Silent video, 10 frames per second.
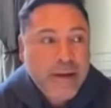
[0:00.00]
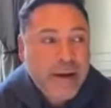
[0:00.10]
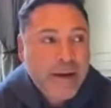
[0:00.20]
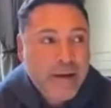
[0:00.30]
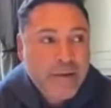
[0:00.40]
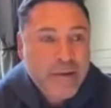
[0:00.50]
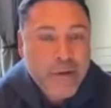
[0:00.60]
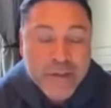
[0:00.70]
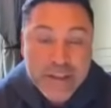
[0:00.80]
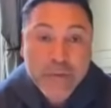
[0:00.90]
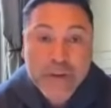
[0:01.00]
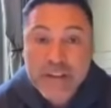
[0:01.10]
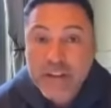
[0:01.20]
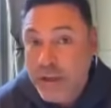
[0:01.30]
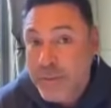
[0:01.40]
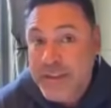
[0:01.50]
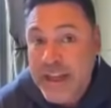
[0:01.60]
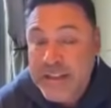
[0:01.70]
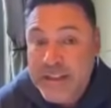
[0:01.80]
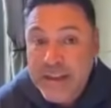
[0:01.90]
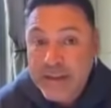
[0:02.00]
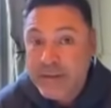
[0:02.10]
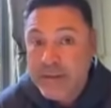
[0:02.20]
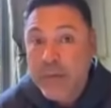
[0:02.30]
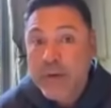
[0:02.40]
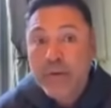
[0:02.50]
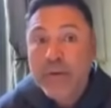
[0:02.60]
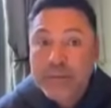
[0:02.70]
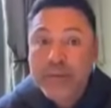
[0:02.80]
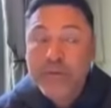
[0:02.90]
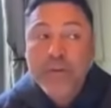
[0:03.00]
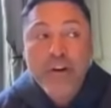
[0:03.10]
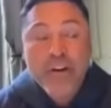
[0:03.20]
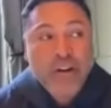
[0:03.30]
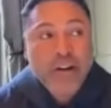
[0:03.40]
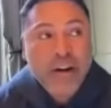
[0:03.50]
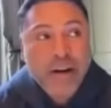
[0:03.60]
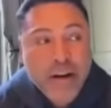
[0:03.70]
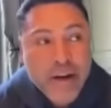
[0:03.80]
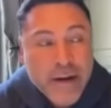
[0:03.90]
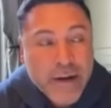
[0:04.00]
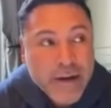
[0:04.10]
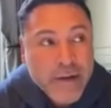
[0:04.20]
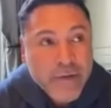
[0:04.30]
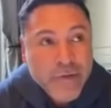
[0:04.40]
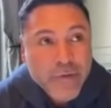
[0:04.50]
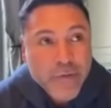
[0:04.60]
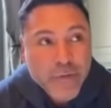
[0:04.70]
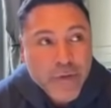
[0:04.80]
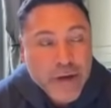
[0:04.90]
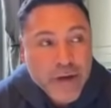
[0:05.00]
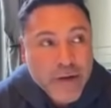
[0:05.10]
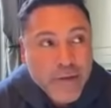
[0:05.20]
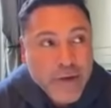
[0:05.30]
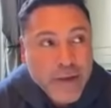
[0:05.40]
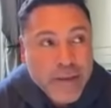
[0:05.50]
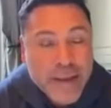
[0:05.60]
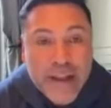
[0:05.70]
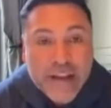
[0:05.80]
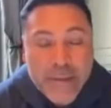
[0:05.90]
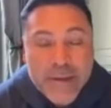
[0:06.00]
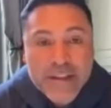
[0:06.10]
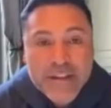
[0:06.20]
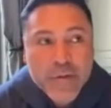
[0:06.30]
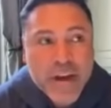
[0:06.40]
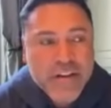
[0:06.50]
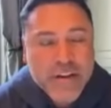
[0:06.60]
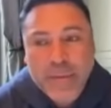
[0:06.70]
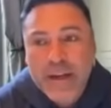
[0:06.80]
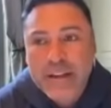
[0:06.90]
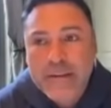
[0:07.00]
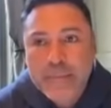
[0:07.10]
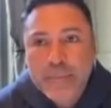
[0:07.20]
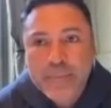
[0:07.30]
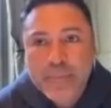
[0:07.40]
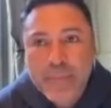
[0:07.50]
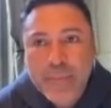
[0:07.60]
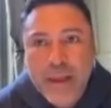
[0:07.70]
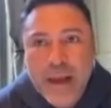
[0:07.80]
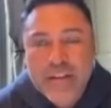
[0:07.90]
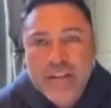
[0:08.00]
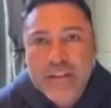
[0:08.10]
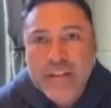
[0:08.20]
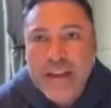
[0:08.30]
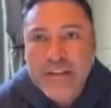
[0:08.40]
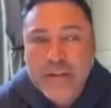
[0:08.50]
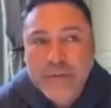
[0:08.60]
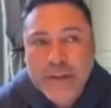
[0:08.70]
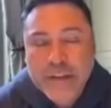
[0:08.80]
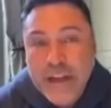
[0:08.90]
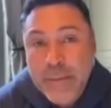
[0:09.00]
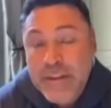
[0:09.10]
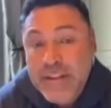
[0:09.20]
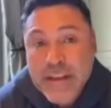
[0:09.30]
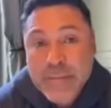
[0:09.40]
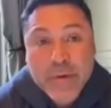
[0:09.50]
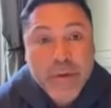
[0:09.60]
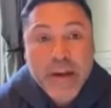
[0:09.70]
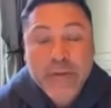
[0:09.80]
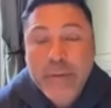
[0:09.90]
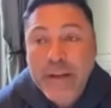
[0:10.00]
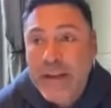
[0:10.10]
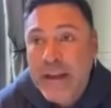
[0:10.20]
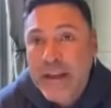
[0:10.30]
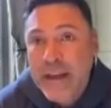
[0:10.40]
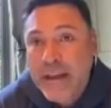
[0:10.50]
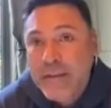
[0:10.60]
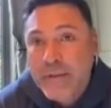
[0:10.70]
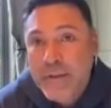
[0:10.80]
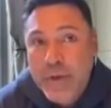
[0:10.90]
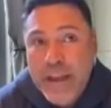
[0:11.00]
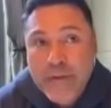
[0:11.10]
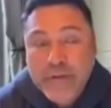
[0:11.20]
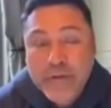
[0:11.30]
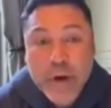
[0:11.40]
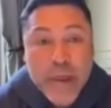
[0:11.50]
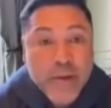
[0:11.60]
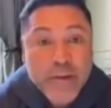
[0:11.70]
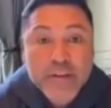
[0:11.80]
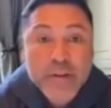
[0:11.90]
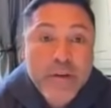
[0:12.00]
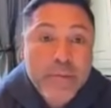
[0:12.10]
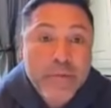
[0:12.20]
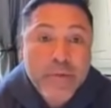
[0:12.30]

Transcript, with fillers: Uh, so it was different circumstances than, than what it was before uh, uh, in the Al Haymon situation. But I just, I just feel like I'm on the same boat with everybody. I, I, we have to weather the storm.